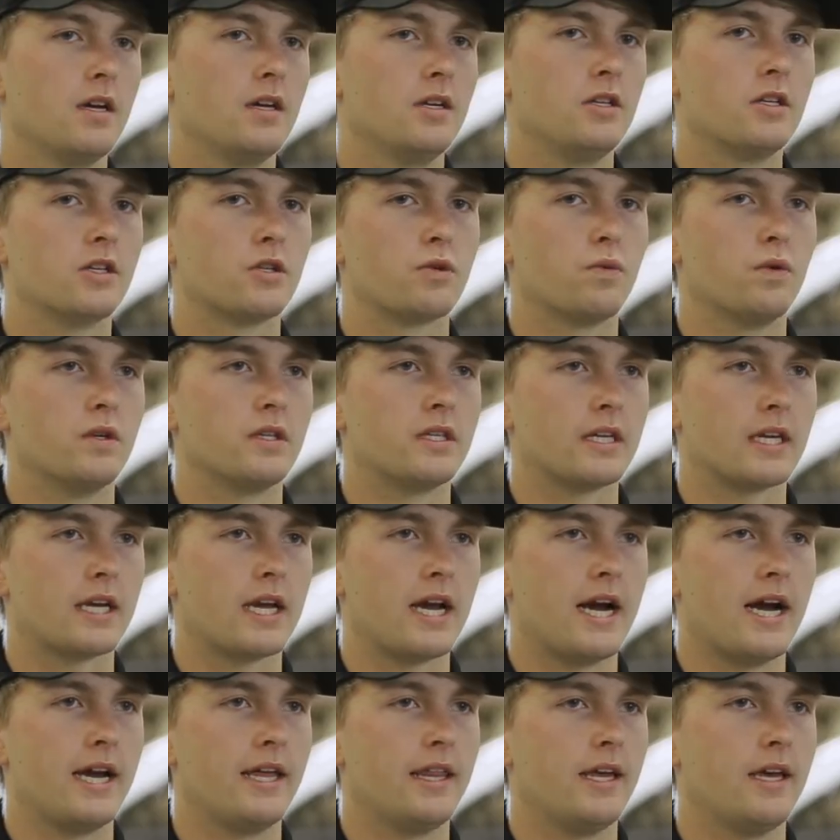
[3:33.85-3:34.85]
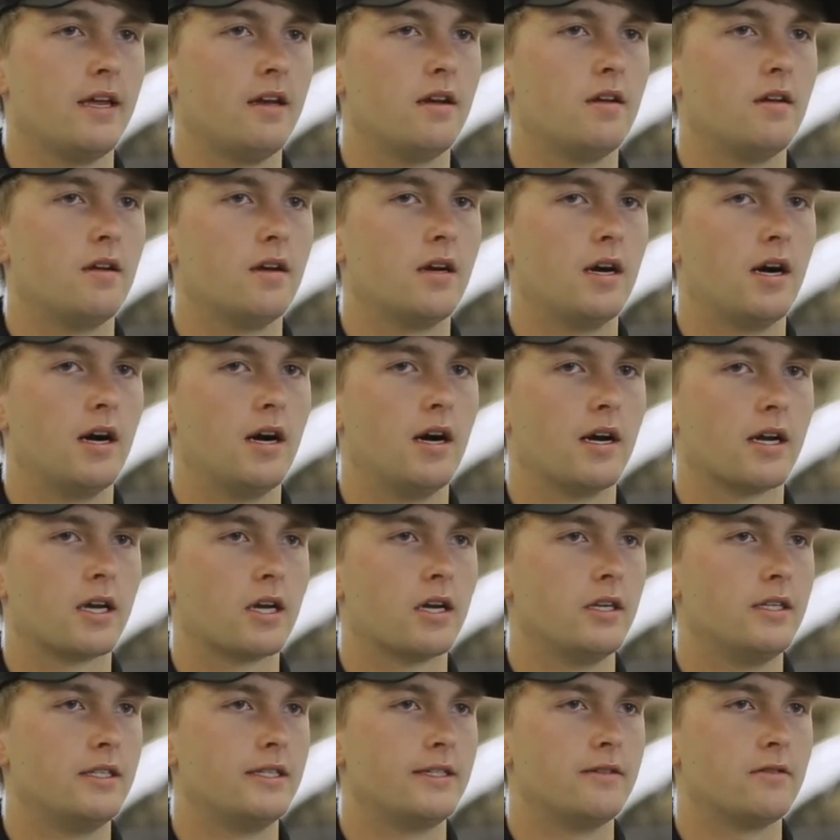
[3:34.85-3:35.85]
just was a guy that
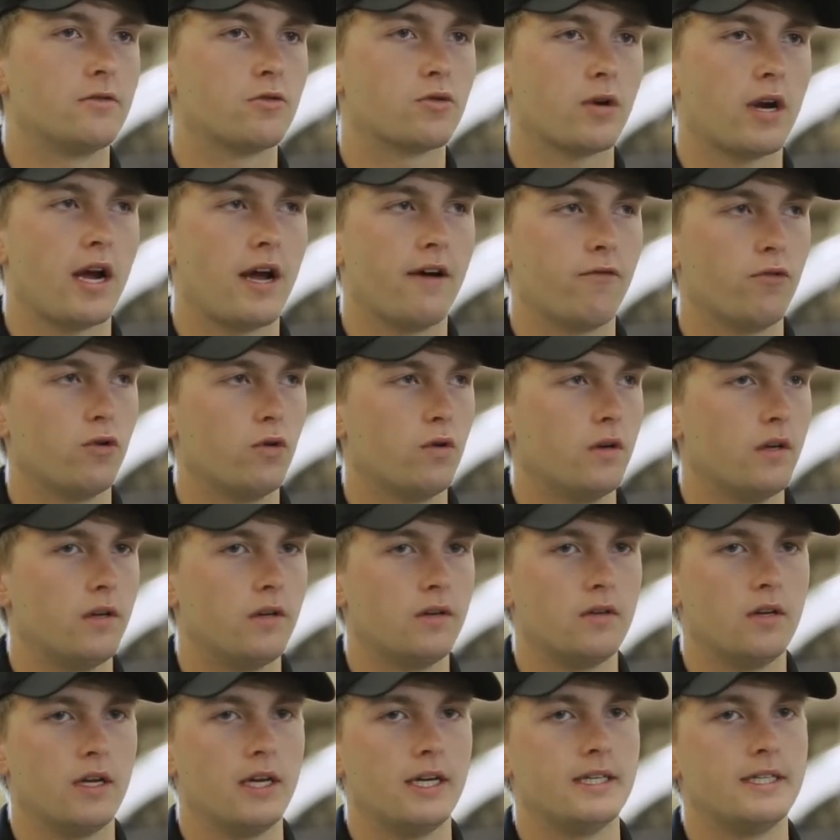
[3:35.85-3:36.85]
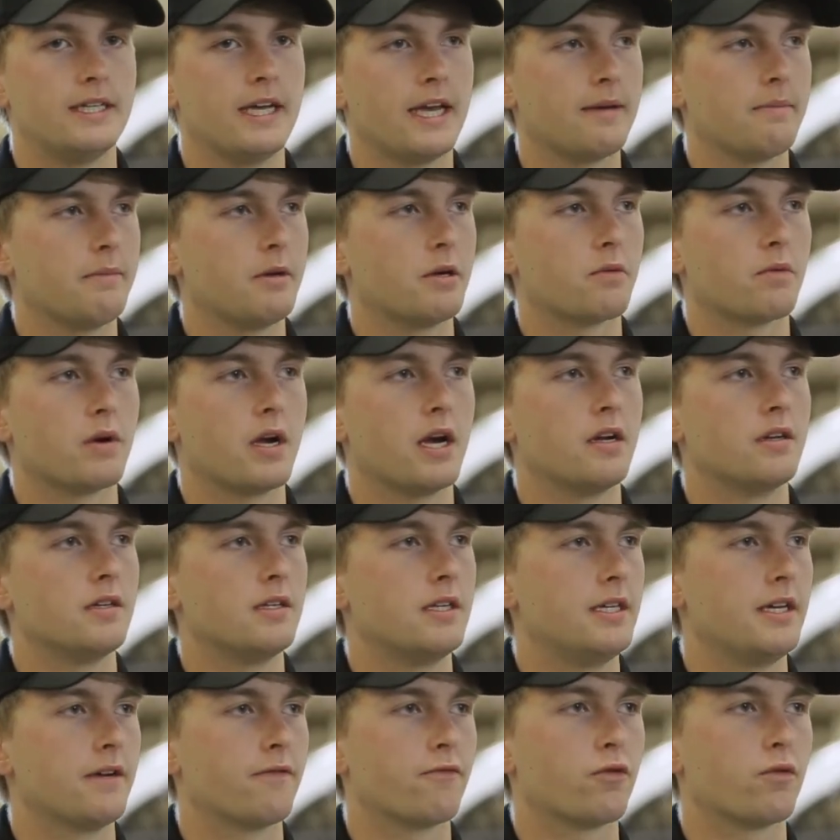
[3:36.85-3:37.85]
could travel and take me around
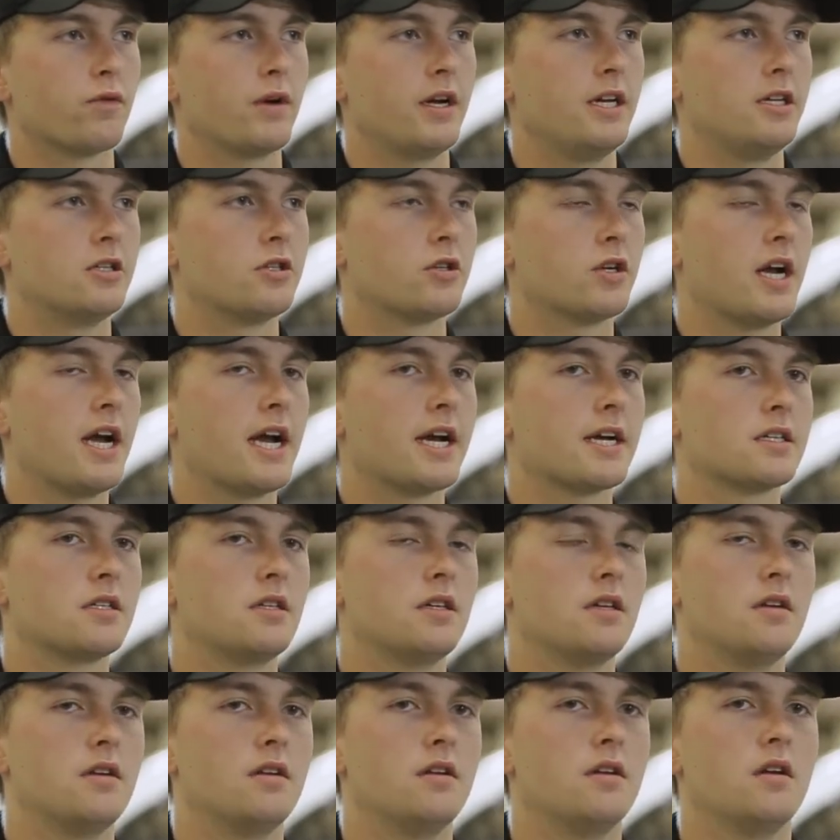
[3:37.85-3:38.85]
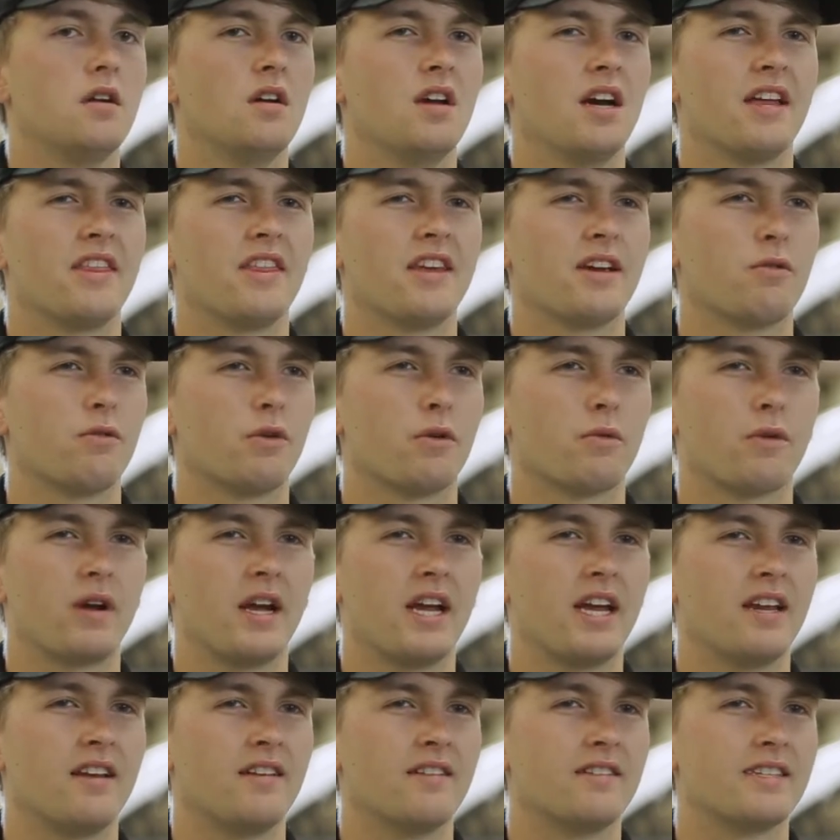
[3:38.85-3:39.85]
to different racetracks. And I think we
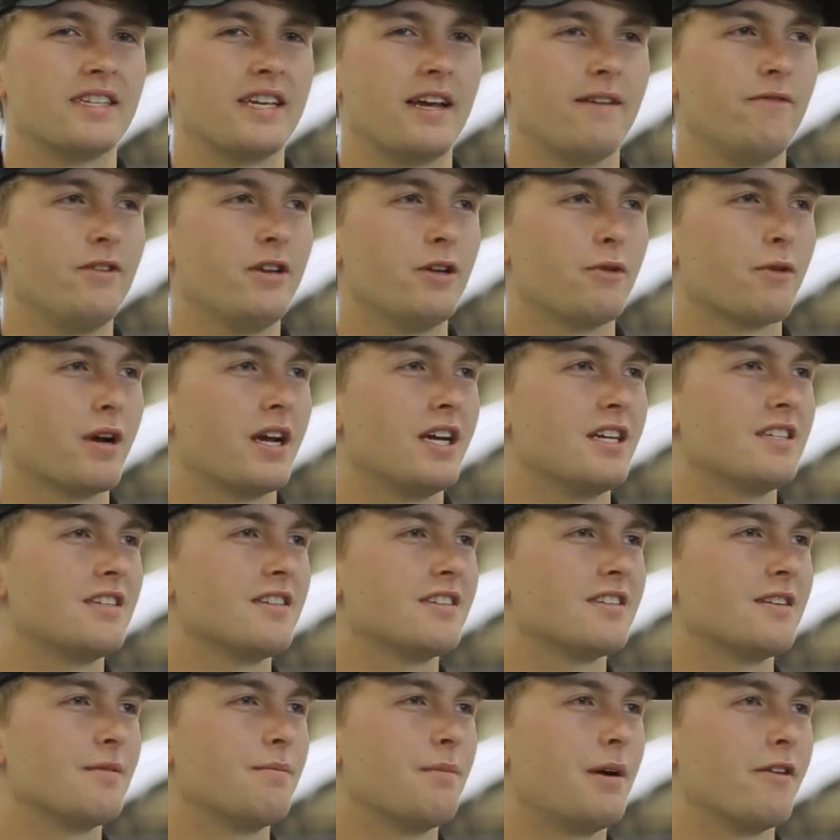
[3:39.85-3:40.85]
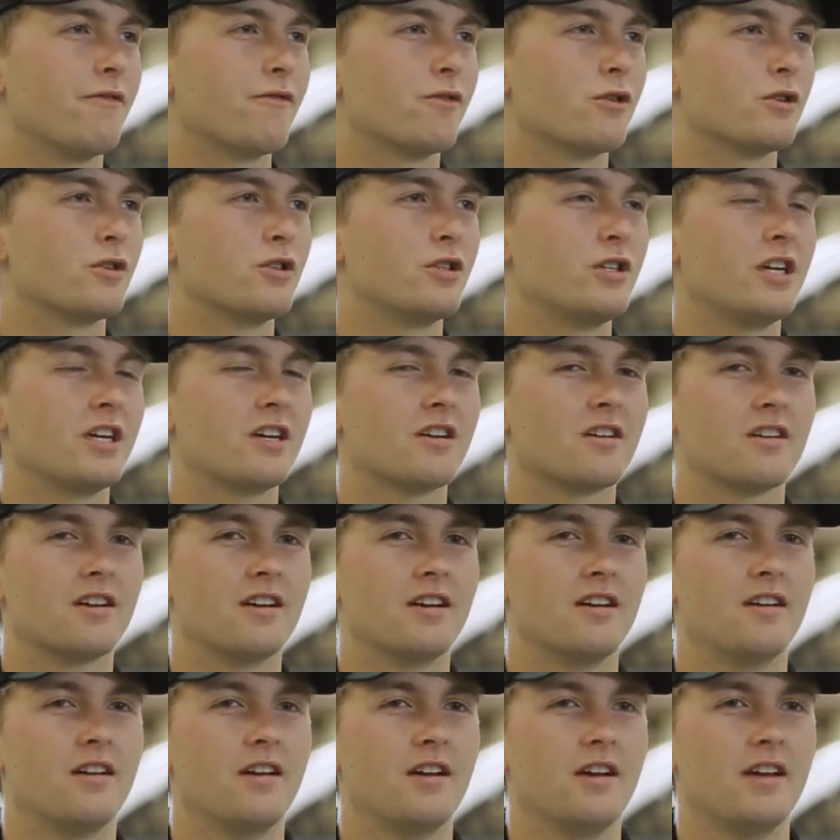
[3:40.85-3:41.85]
ran 70 races in my first year,
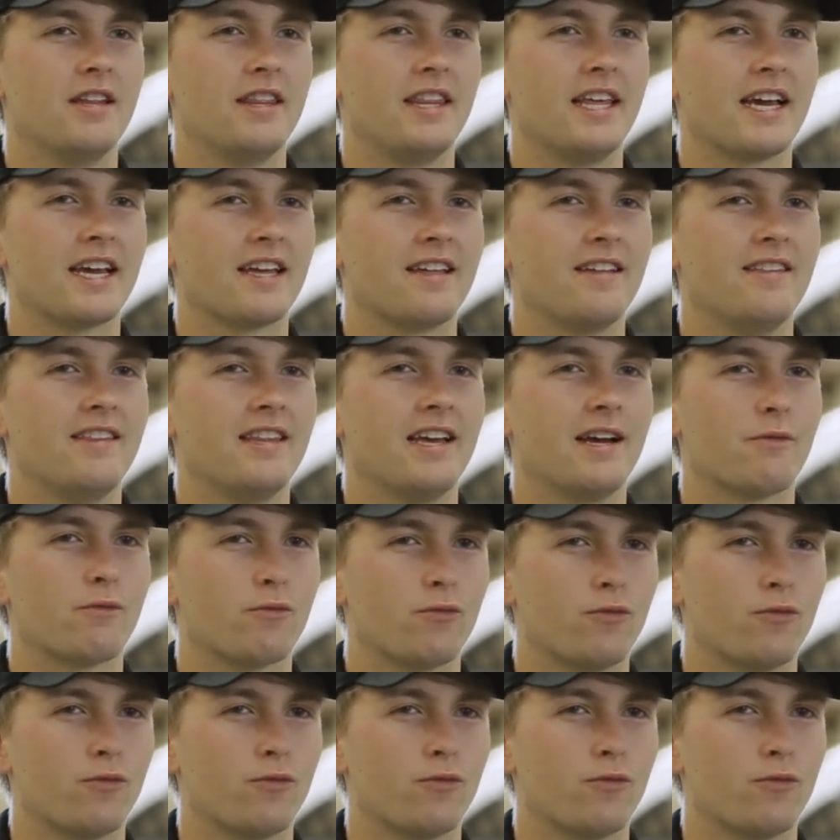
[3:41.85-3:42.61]
and that